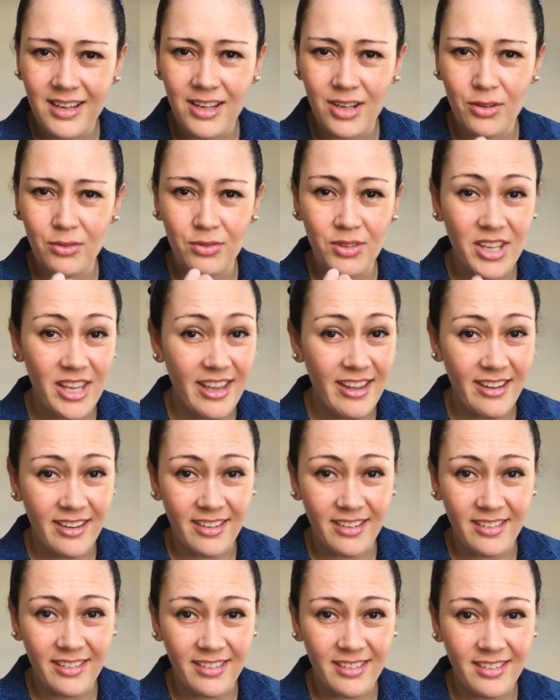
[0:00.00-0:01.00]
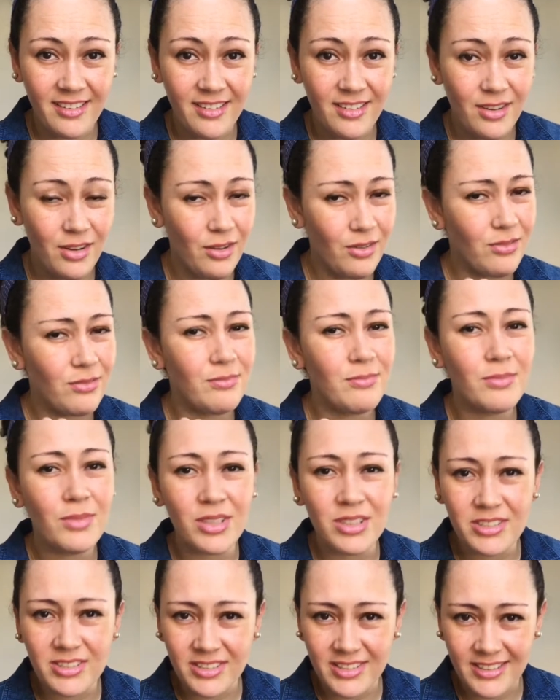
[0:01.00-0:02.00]
of care, of
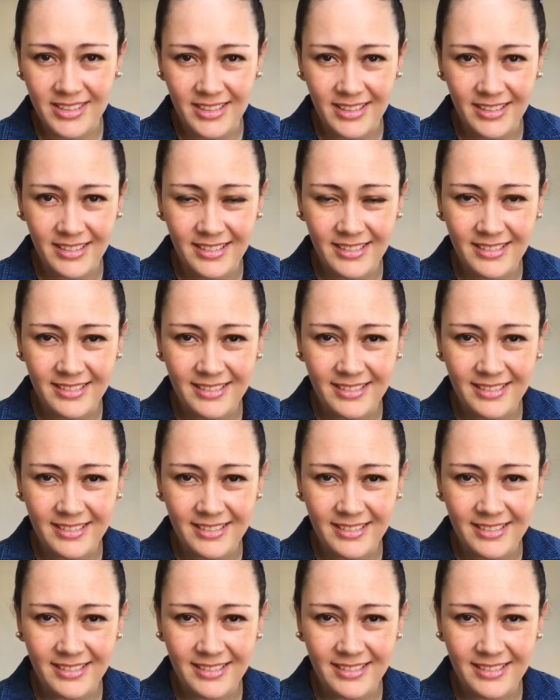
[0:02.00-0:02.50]
mercy.